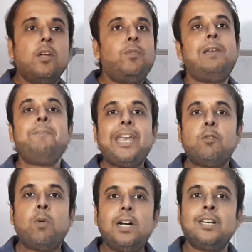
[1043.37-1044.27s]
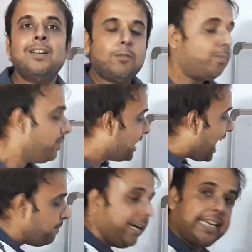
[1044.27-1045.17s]
will make what?
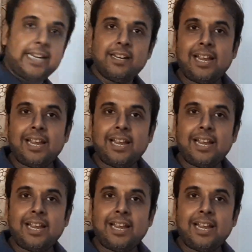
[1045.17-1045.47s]
Thymidine.